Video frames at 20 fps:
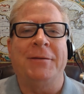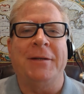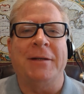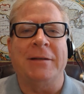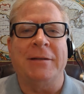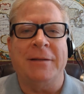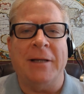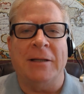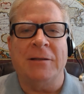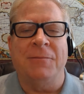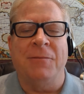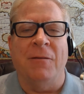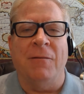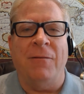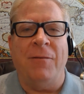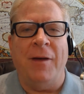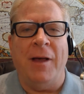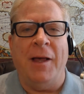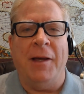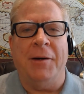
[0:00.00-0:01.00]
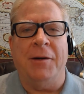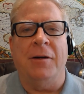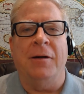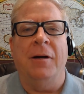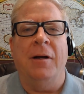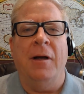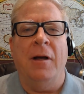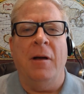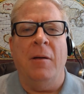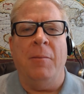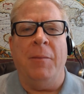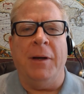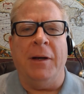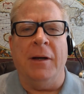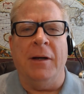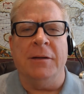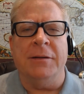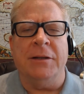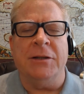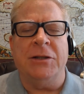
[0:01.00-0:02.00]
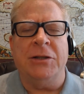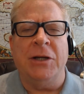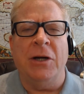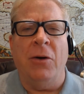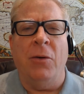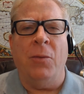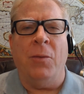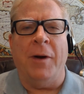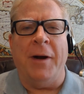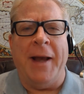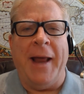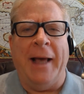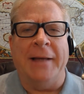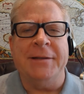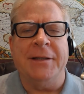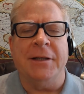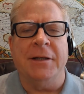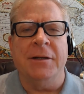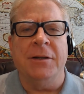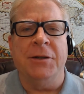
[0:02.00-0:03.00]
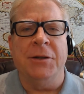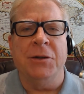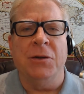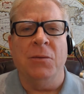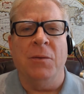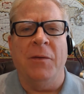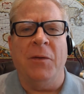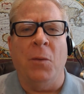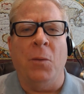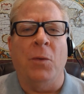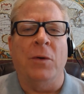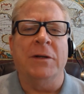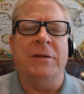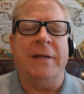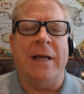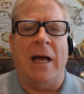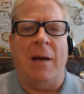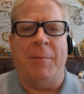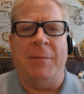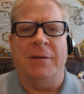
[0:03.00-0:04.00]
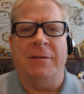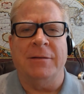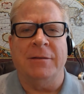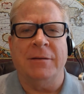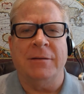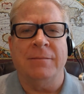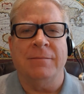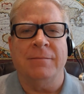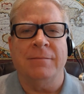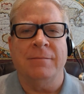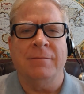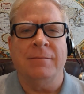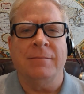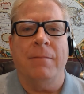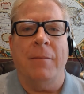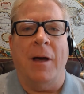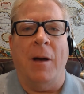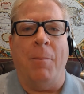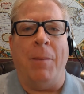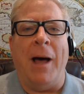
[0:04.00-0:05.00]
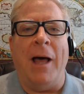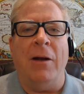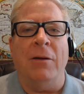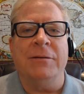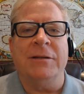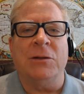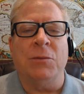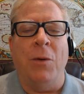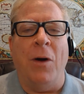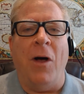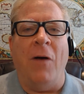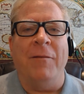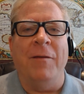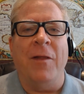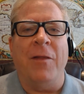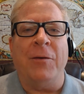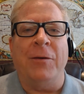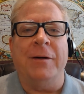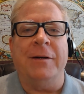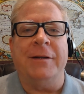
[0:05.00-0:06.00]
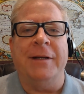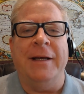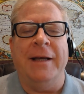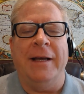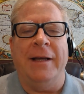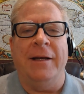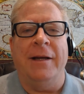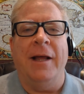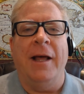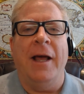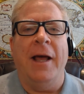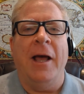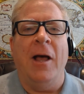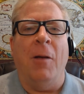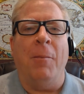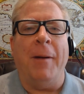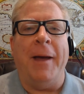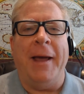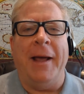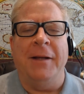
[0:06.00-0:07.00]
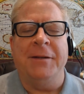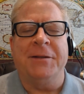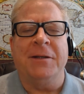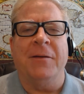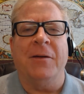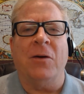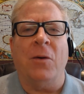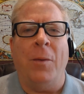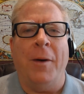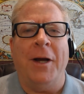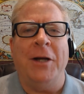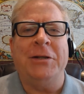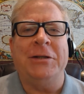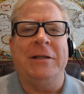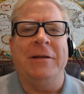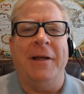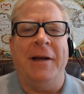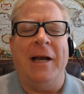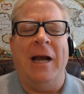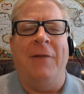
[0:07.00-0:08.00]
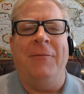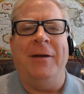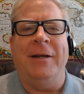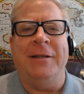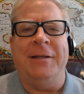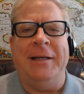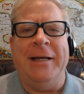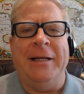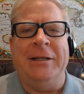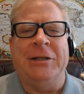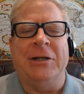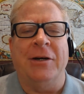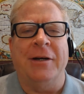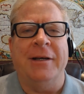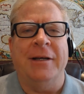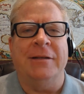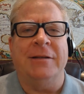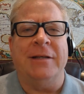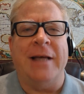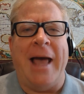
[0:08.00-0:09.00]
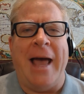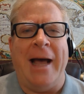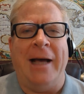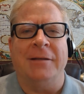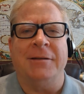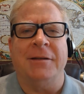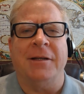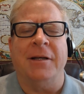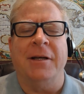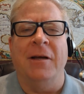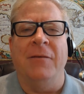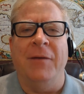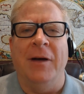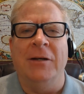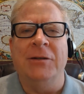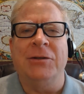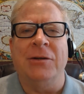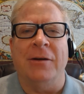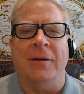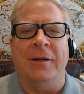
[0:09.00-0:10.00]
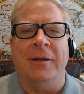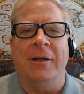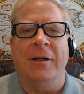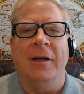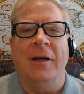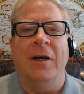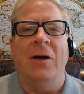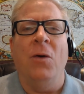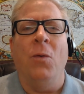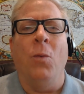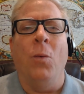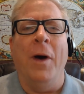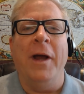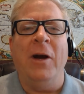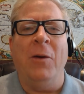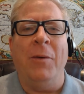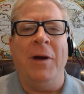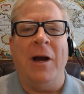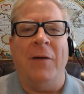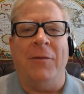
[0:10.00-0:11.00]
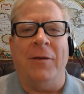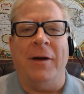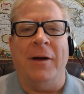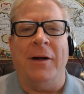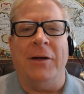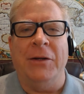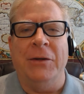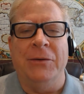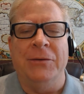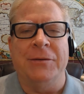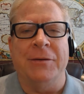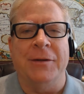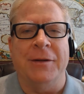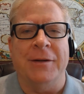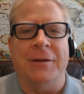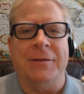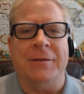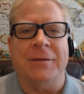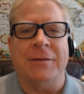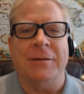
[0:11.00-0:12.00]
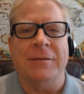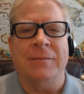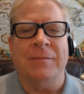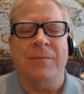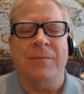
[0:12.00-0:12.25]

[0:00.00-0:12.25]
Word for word: successful failure because it showed what NASA could do when the worst happens. Apollos 12 and 13 help answer the question that every teacher gets asked eventually. When are we ever going to use this?